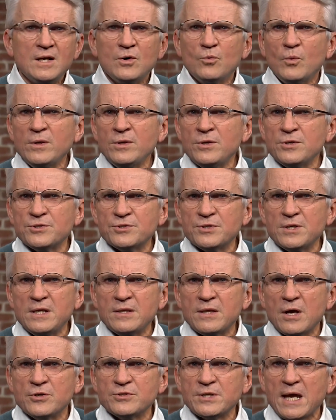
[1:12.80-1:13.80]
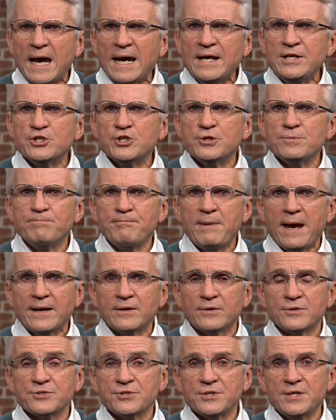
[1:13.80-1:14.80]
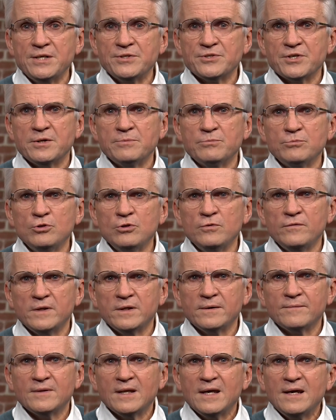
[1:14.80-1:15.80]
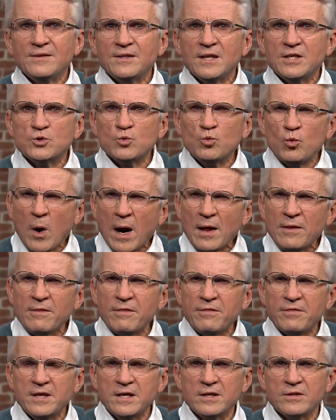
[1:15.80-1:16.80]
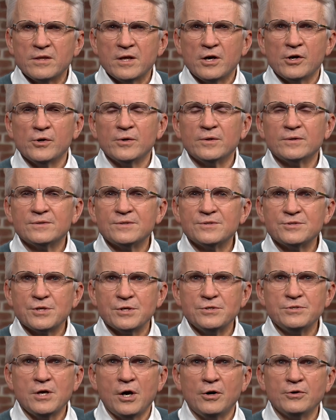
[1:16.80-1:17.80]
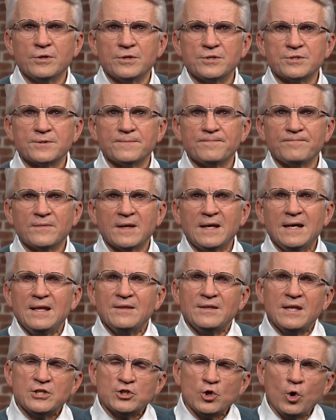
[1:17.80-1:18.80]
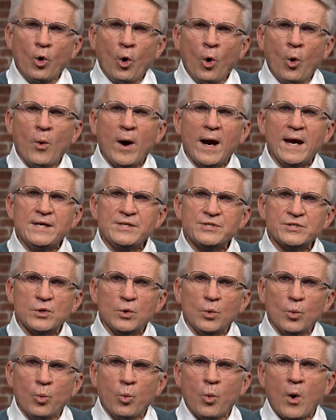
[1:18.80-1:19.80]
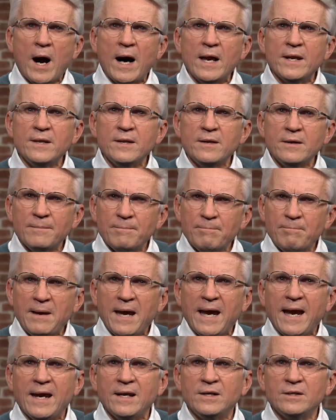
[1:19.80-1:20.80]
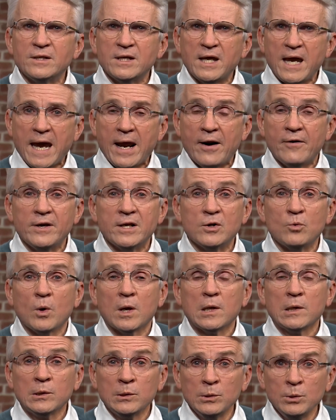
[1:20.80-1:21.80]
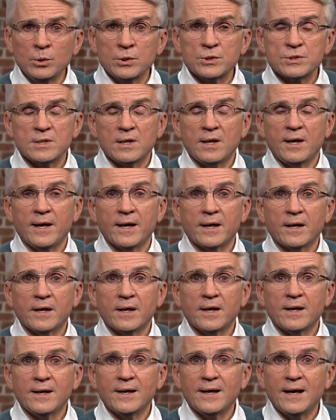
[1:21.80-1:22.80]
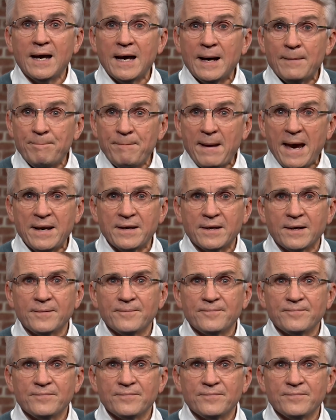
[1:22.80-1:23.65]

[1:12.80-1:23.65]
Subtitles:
When you see those ancient battle scenes in a movie, there's one thing though to notice. There's always one man carrying what looks like a banner.